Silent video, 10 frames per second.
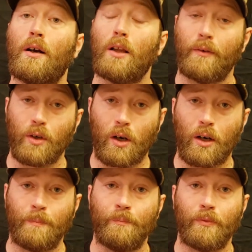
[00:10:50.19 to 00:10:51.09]
I love you
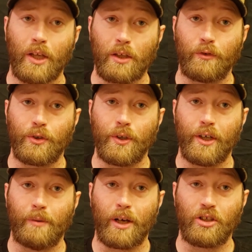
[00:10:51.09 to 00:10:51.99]
all. Thank you for tuning
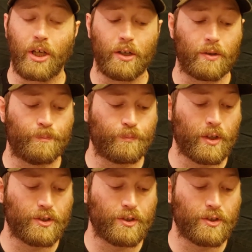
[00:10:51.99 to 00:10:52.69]
into my channel.